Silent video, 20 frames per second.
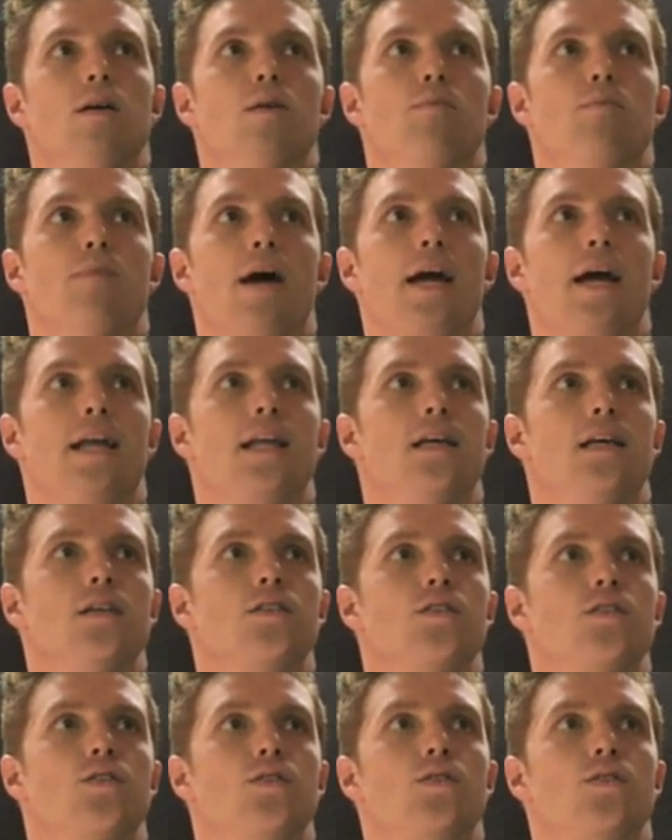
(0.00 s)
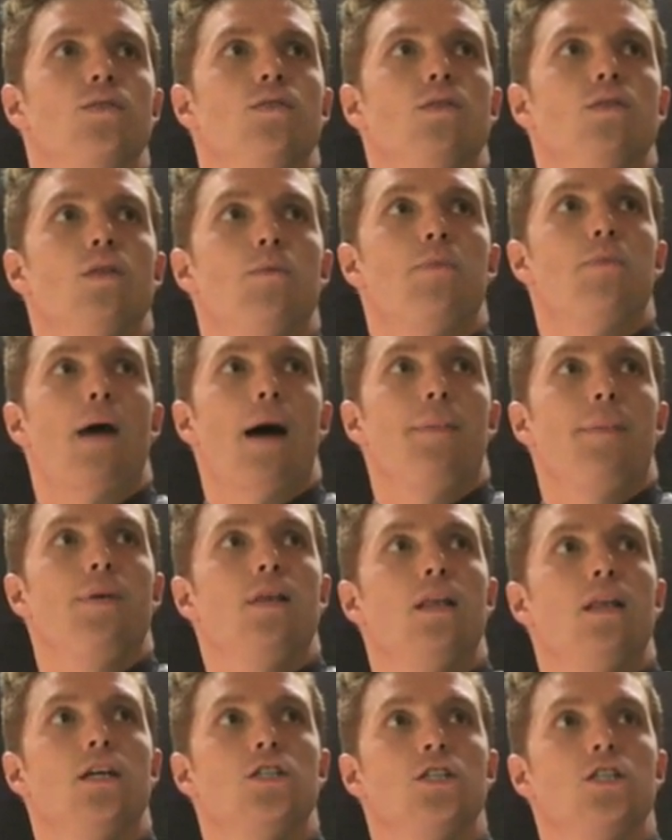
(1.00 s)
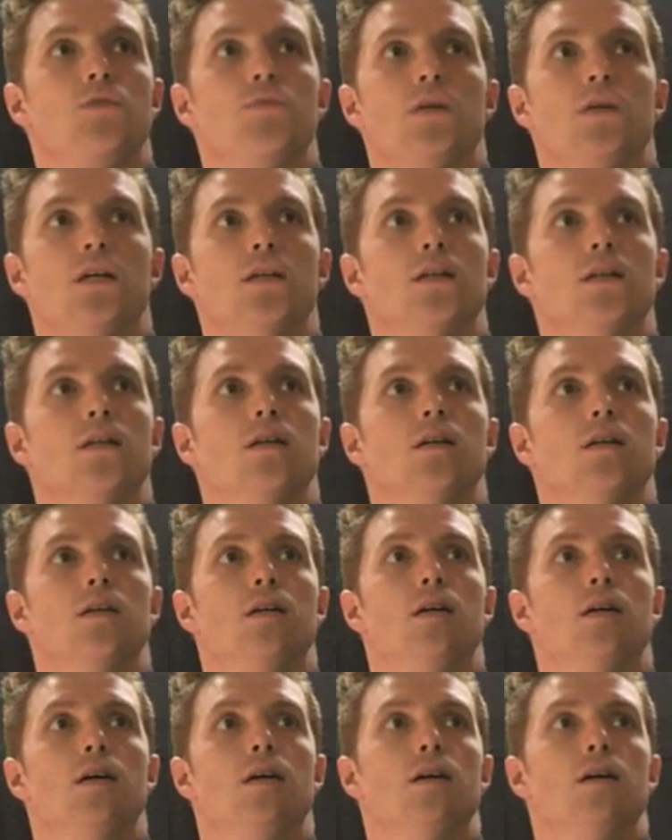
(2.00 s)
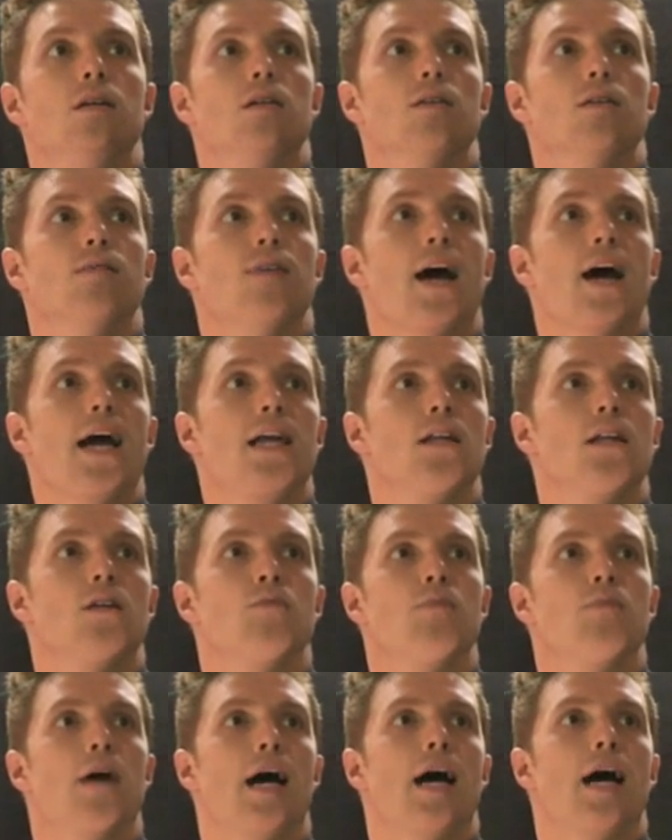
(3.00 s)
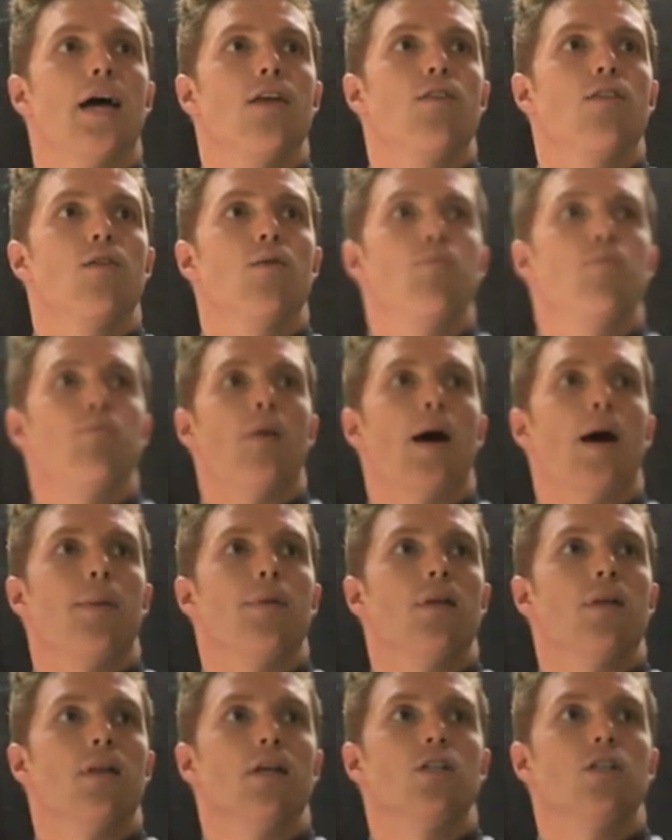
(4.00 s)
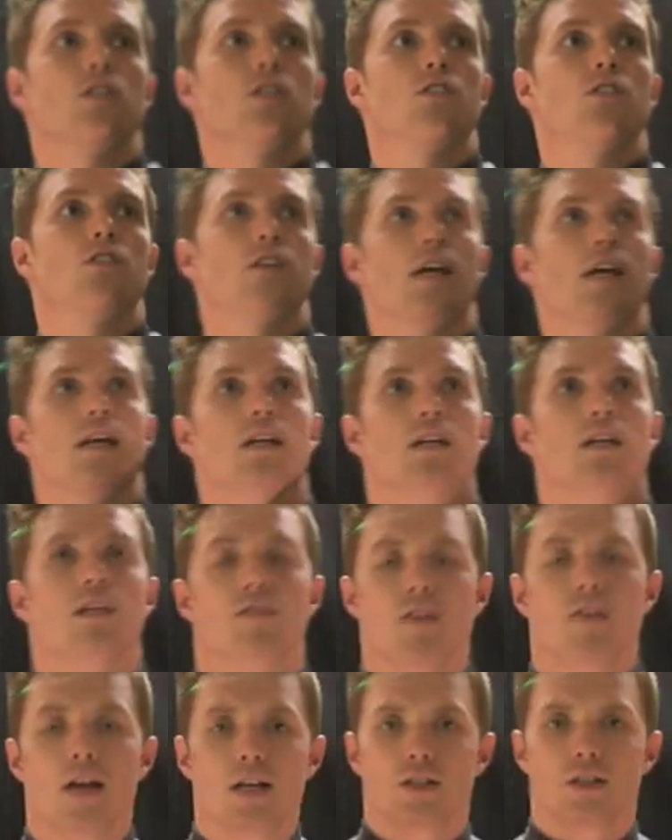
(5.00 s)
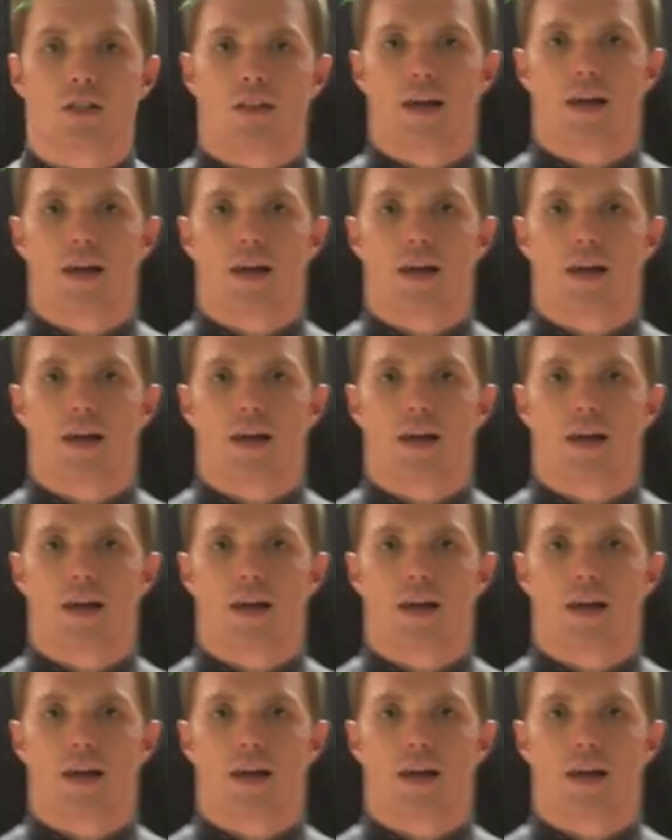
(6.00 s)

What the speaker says: minus the population mean divided by the population standard deviation.